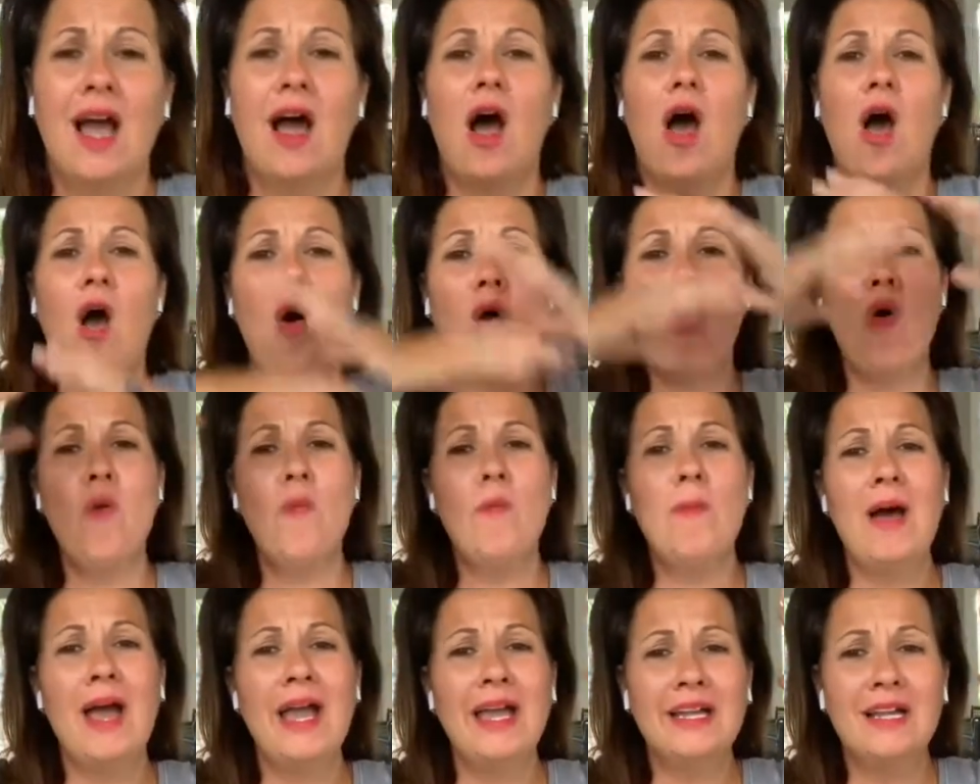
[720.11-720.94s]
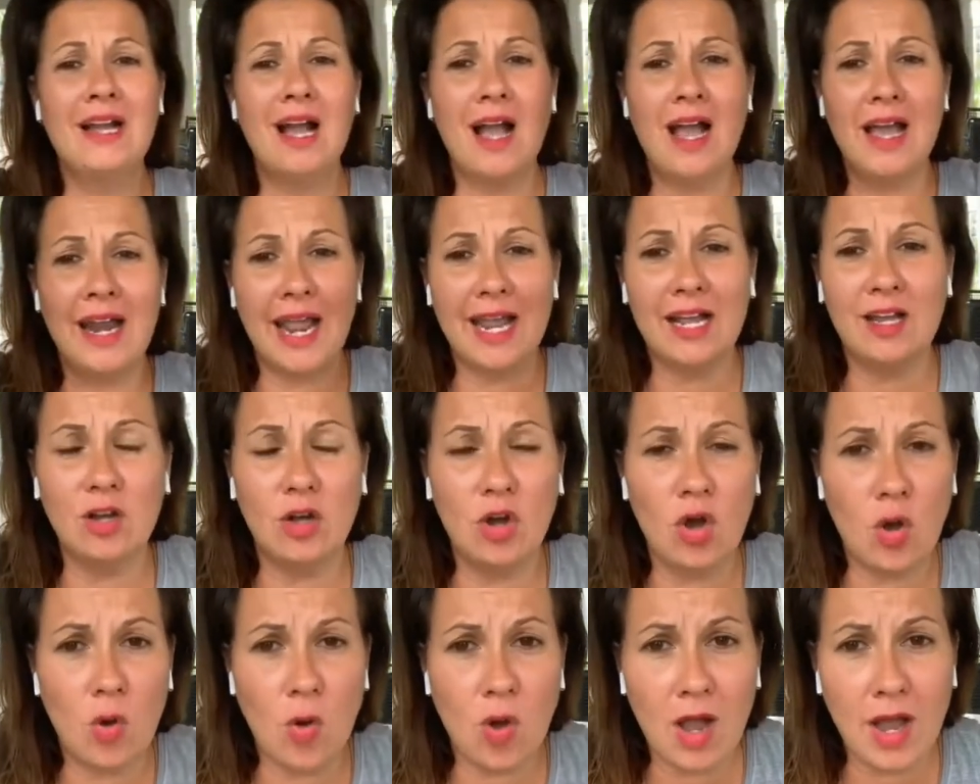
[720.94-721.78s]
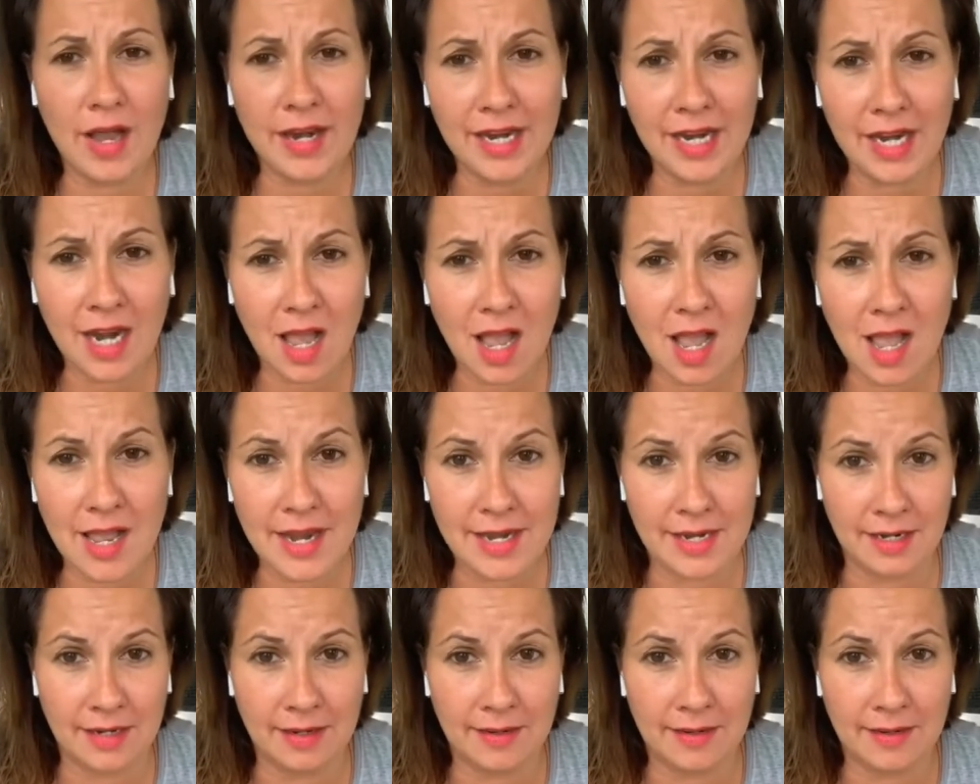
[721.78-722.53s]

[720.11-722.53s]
Oh my God, I could go on and on.